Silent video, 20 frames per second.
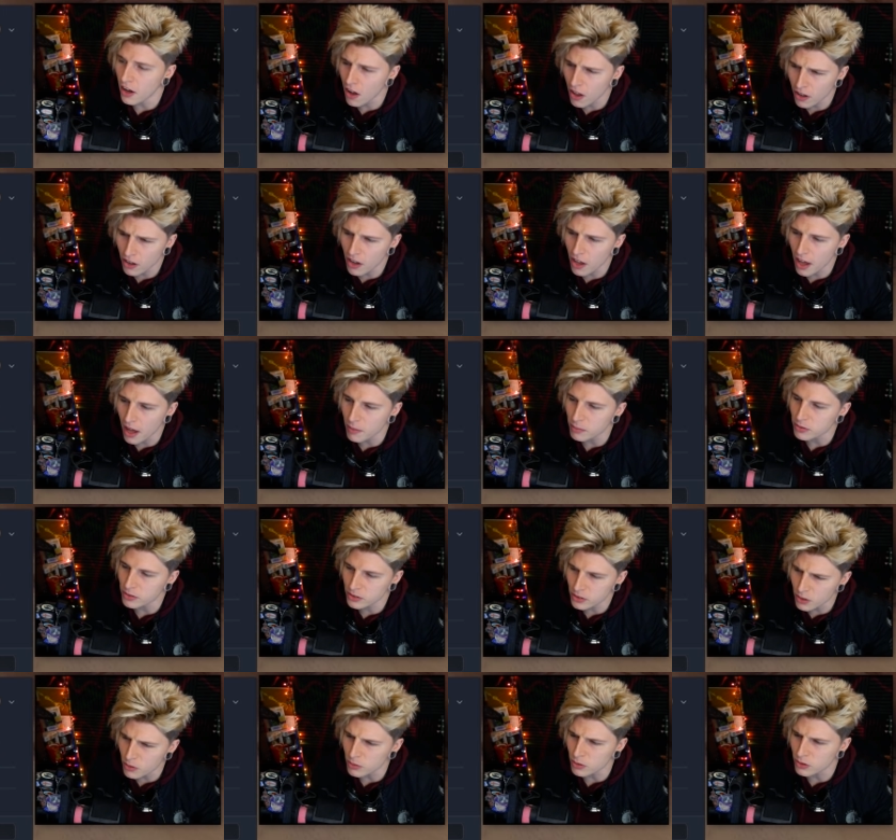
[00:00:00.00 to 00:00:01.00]
all I'm
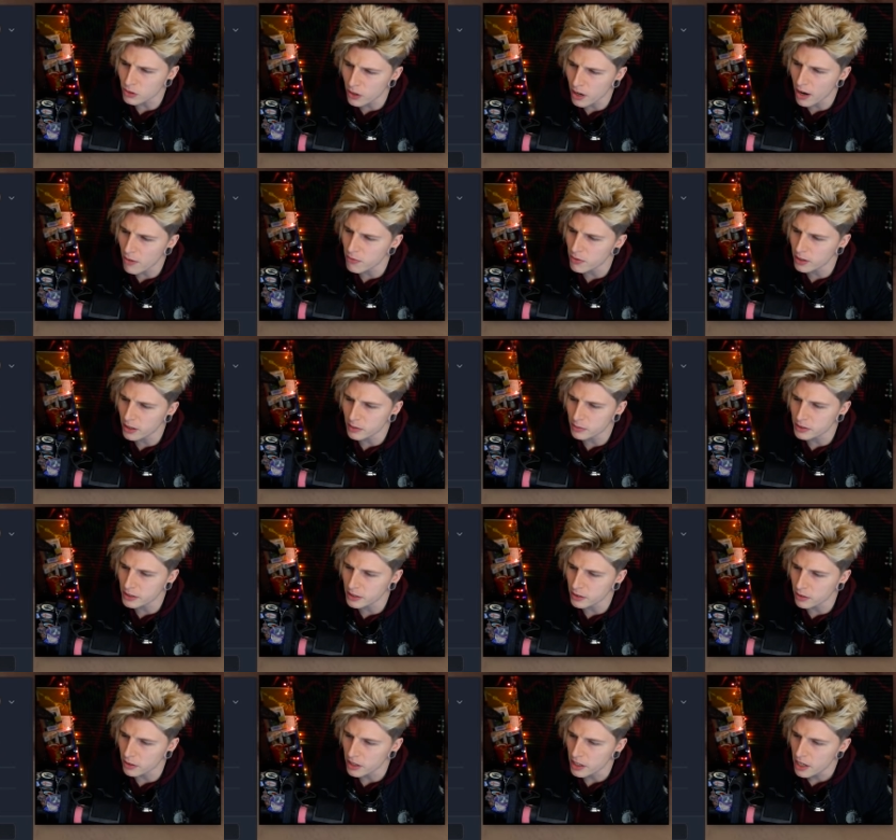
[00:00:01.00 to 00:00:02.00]
so sorry, I feel like I'm
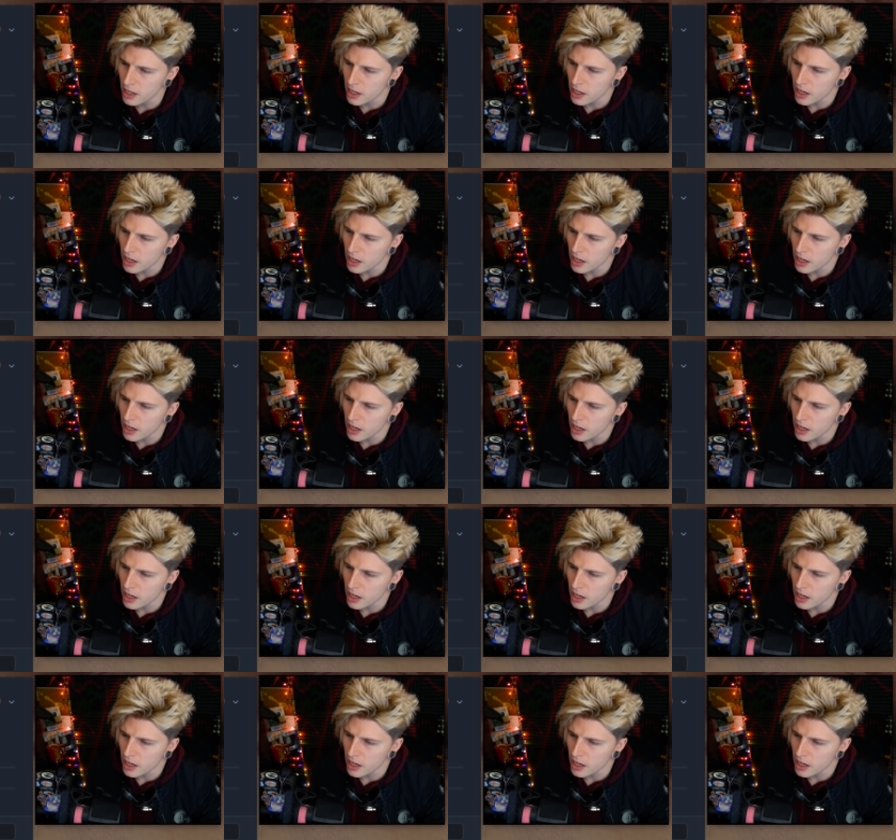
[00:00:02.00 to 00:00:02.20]
saying that wrong,